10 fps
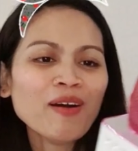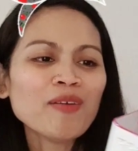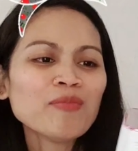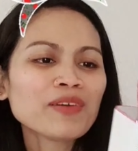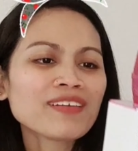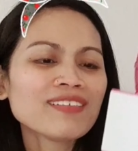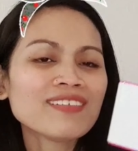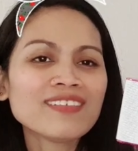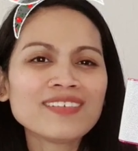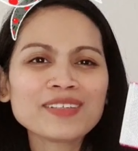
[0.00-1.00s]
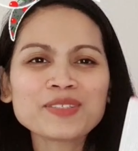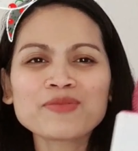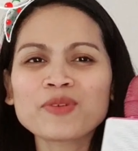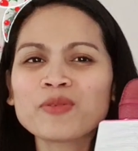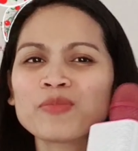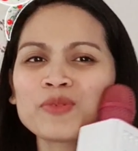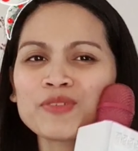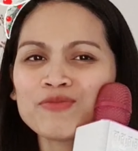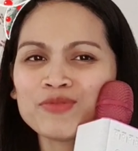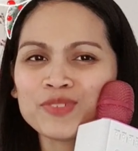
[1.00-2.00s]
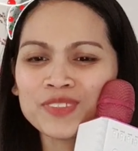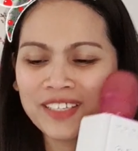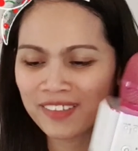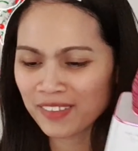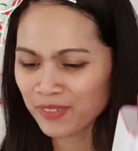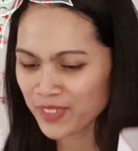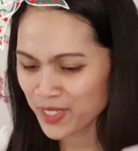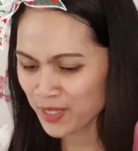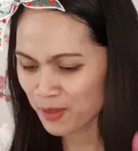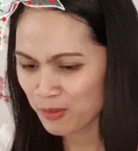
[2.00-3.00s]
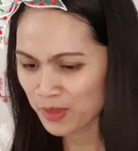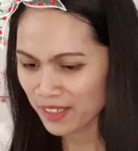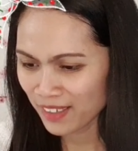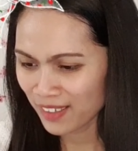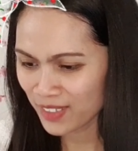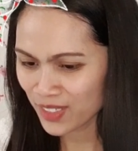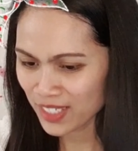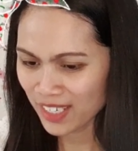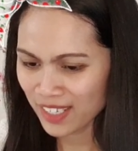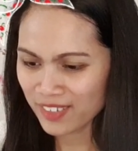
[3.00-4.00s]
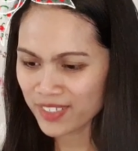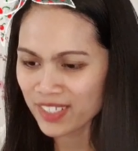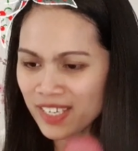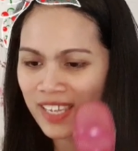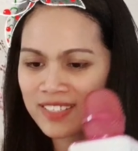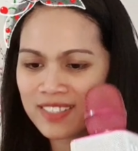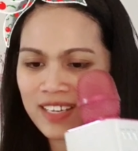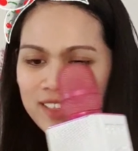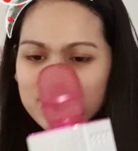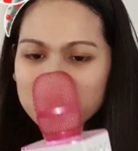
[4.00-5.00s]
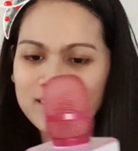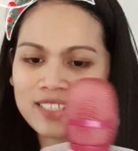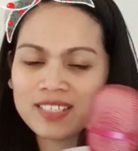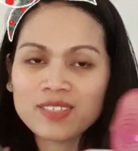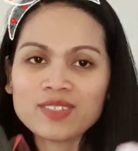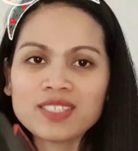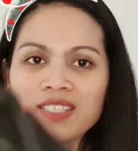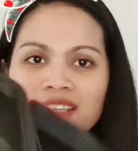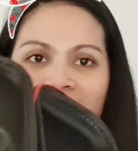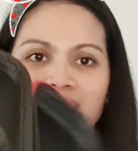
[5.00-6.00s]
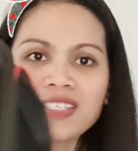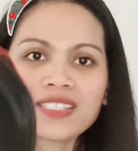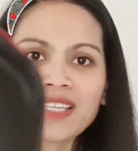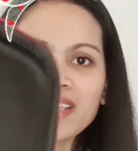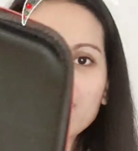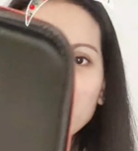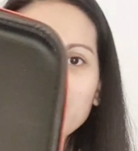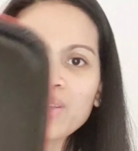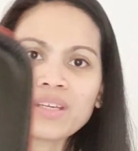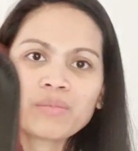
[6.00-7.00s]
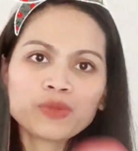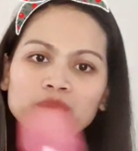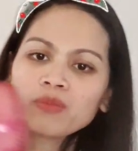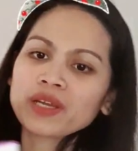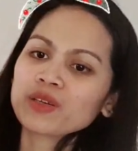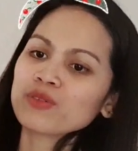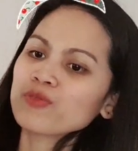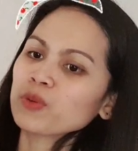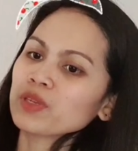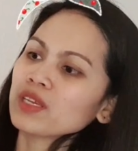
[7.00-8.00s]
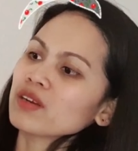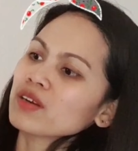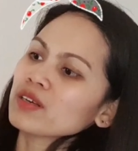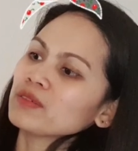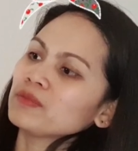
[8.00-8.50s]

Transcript: Oh my god, it's very beautiful. I love it so much. And here's the case guys. You see the case is like that. You can put the microphone here.